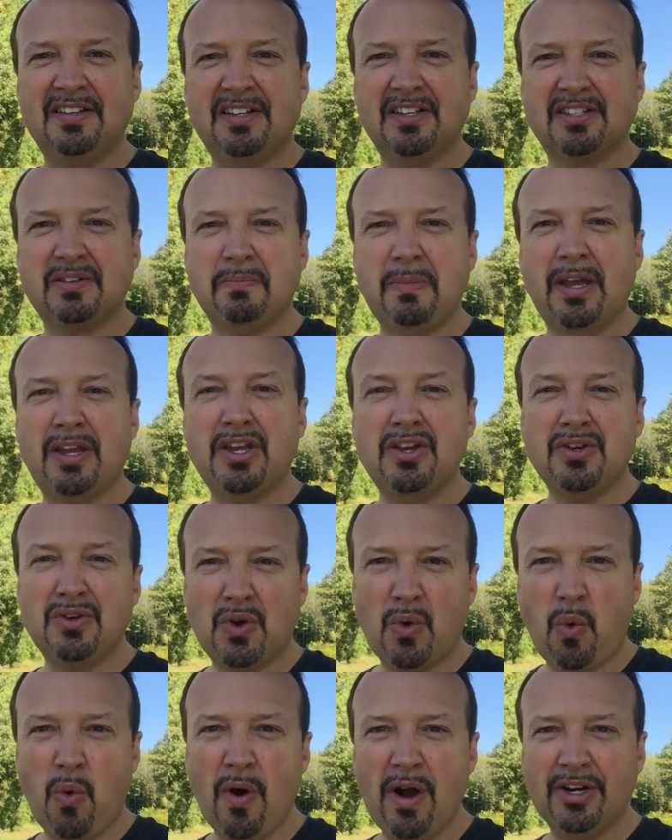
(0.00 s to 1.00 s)
Does it make you
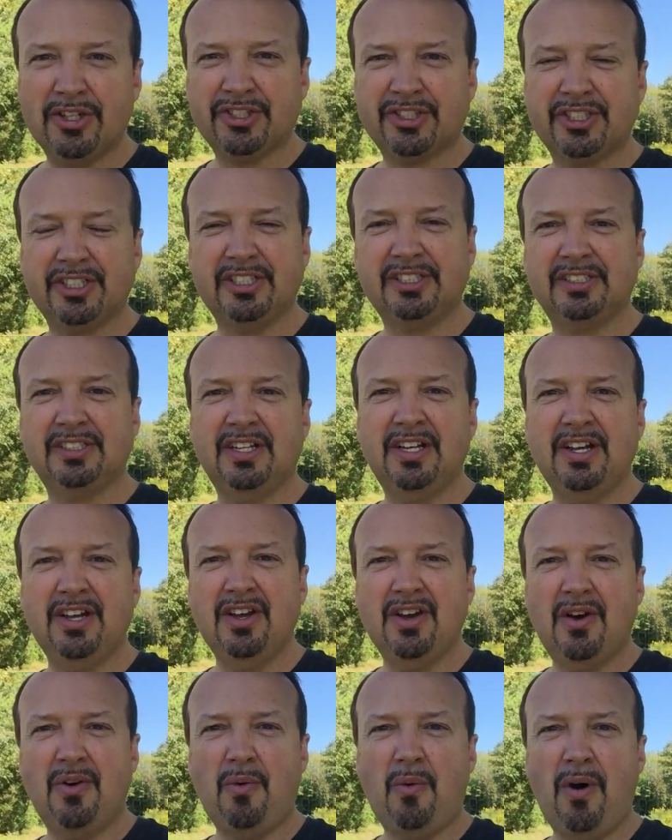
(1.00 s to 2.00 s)
question
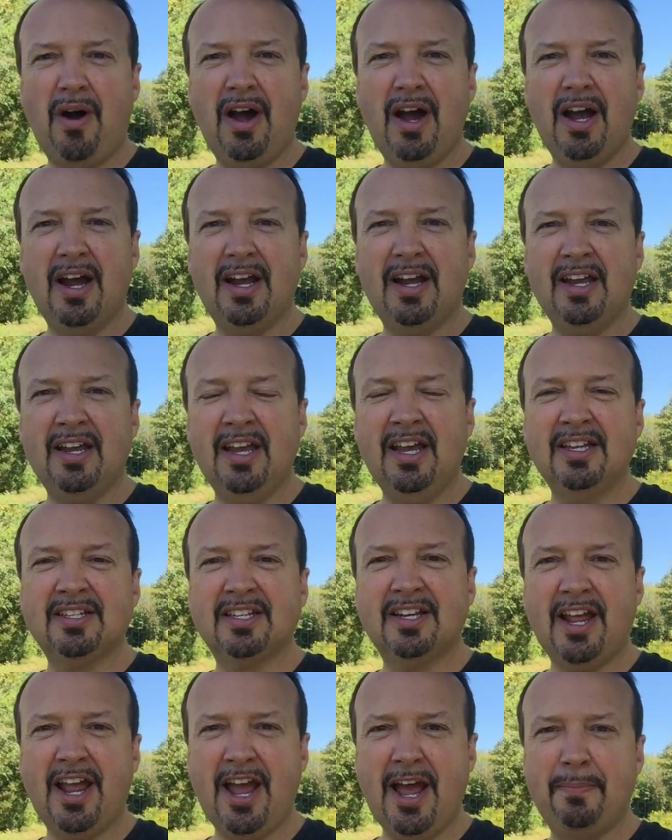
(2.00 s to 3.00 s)
why it
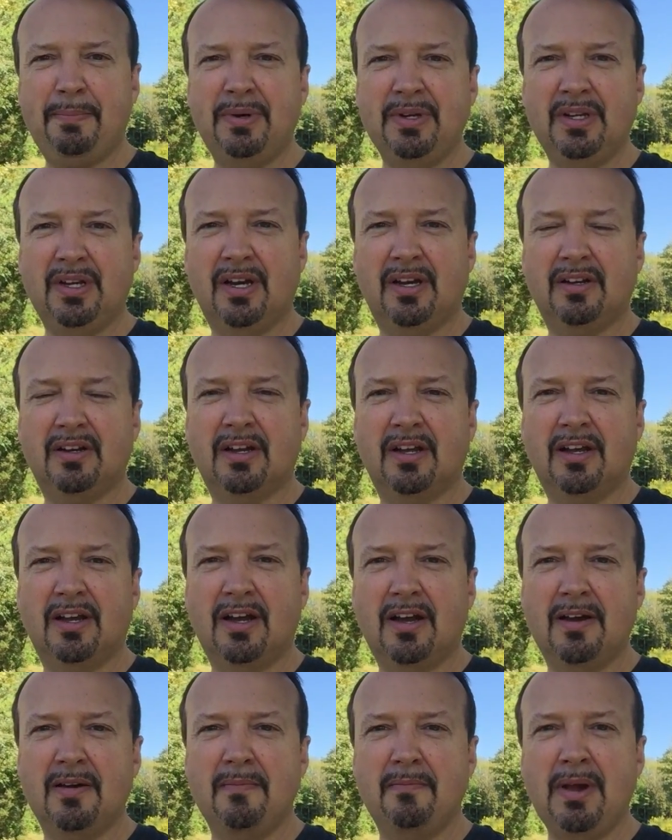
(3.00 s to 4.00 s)
hasn't happened yet?
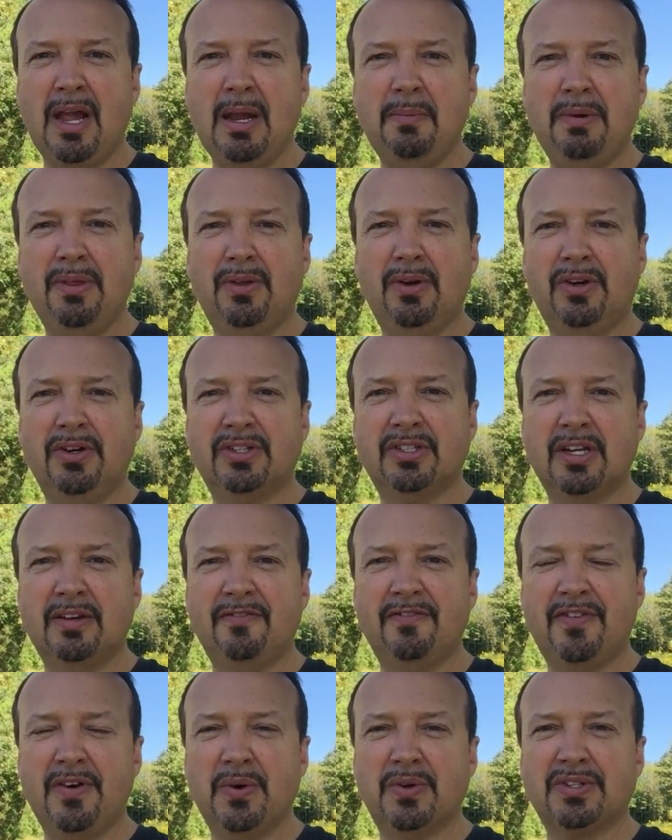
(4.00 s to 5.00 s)
Maybe there are
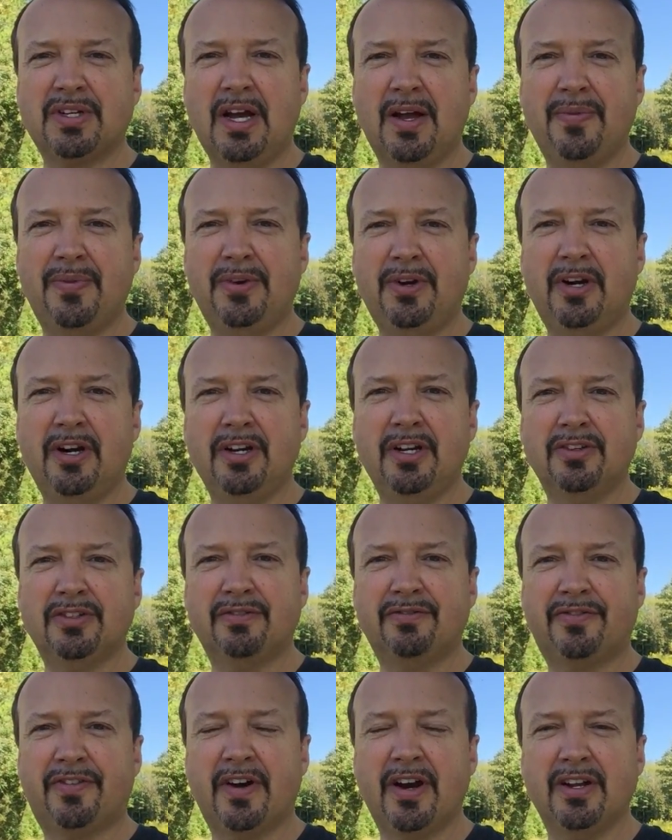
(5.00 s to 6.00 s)
some folks out there, I know
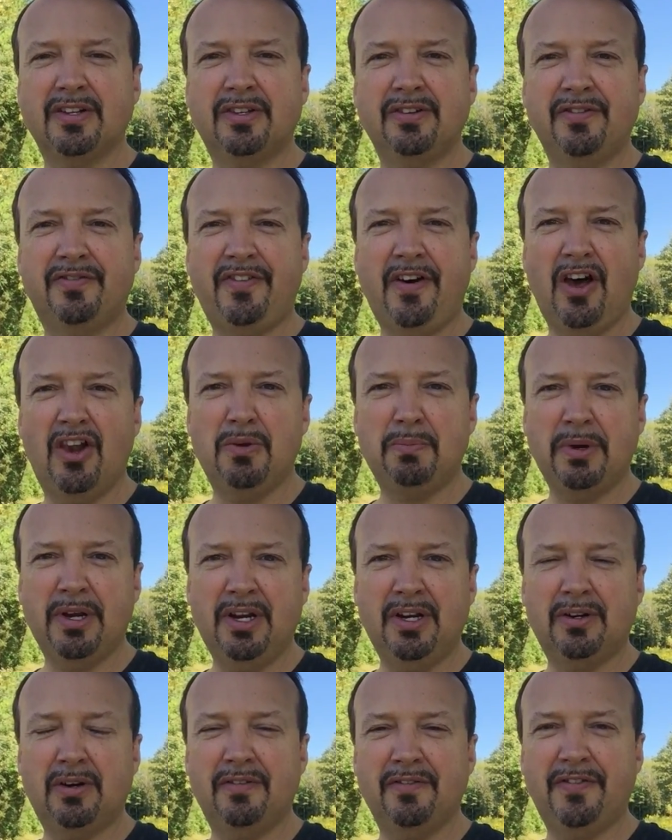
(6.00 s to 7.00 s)
some friends who follow me
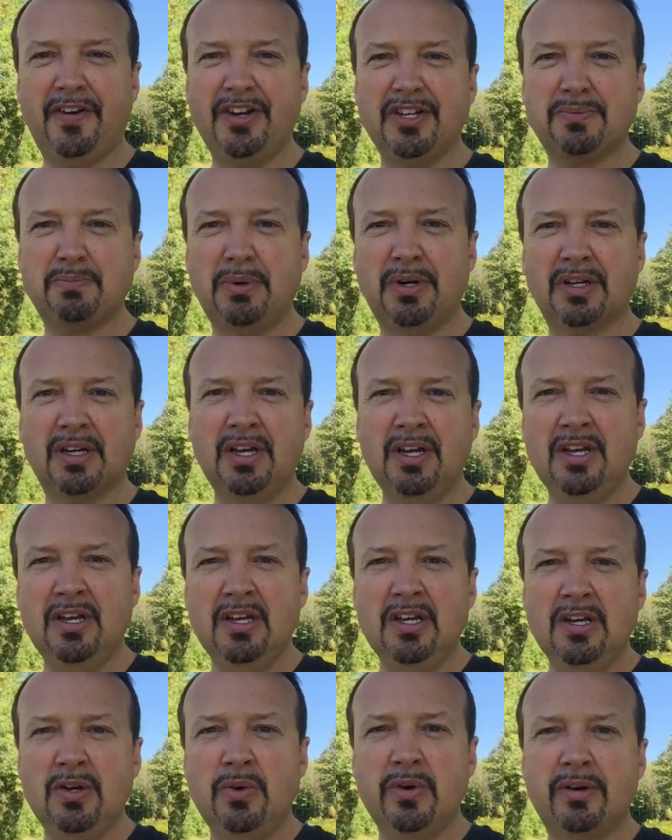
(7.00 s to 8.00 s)
here on Facebook,
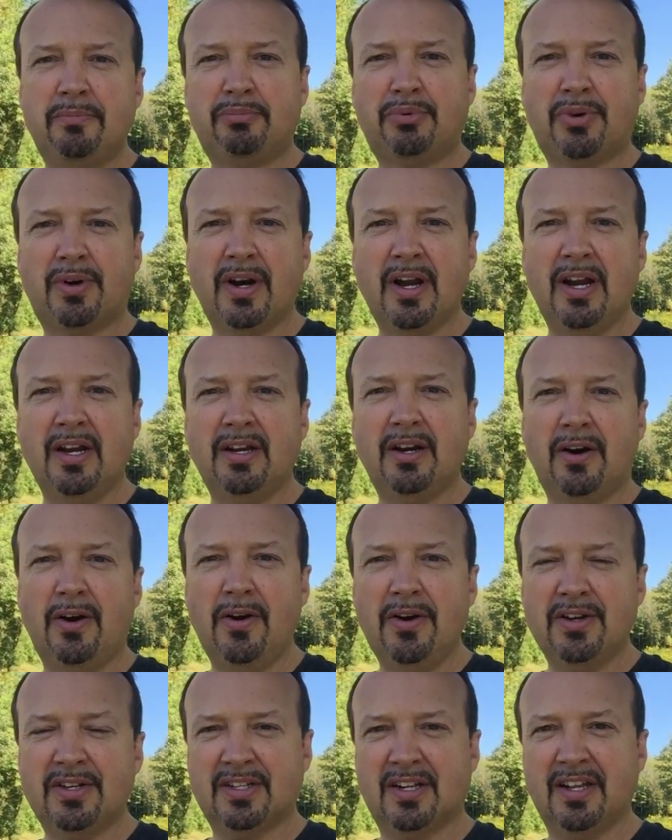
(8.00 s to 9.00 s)
who had prayed
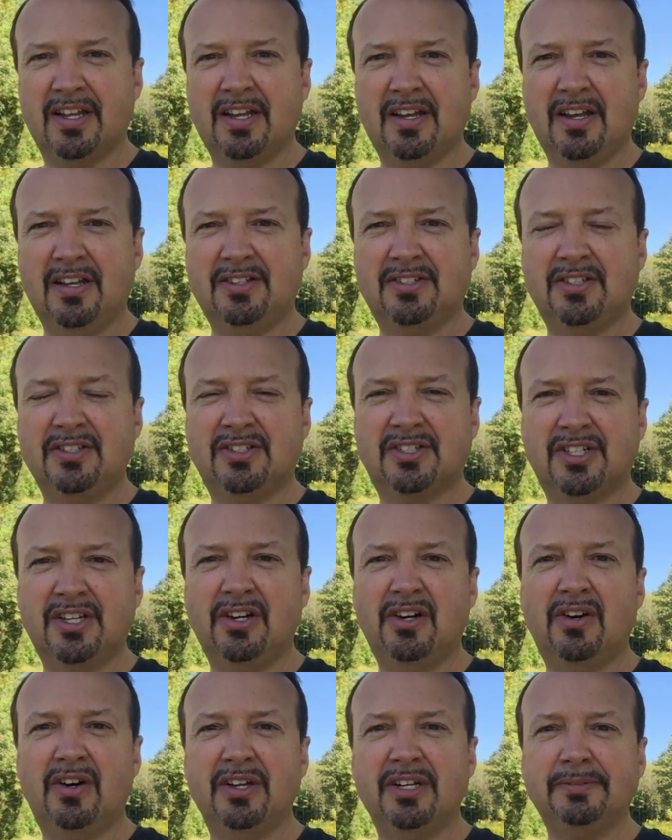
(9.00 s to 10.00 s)
earnestly and
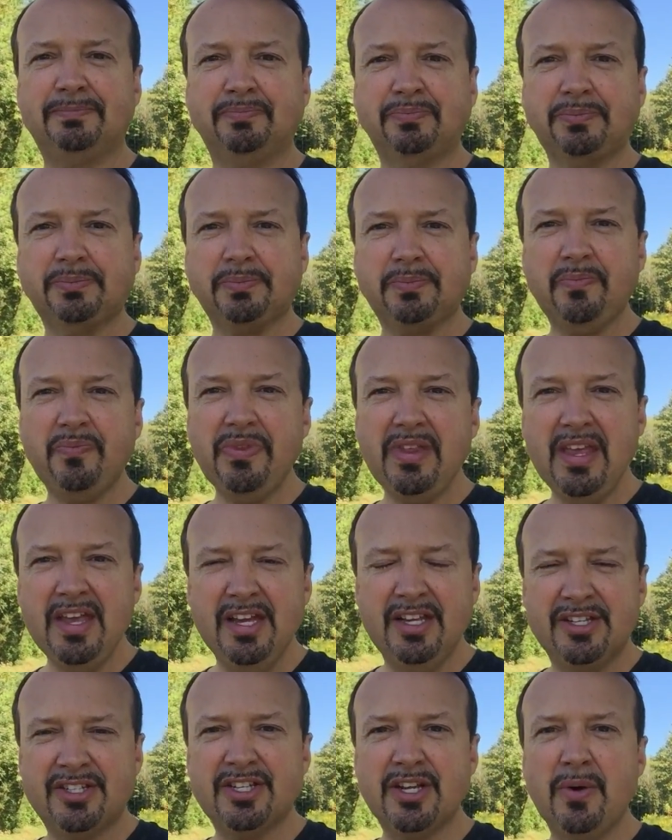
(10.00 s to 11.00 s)
sincerely
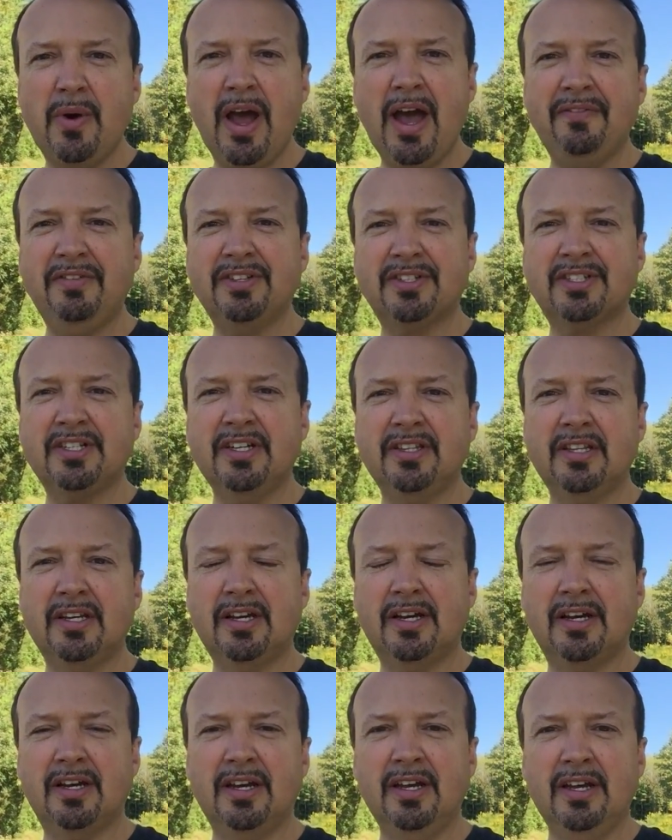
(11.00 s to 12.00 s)
and still haven't seen
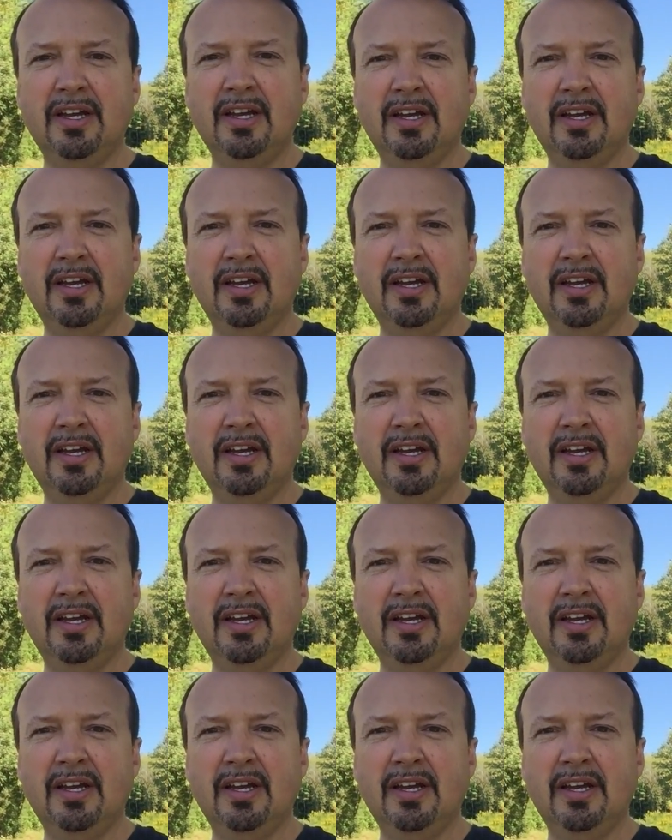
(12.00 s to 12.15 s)
the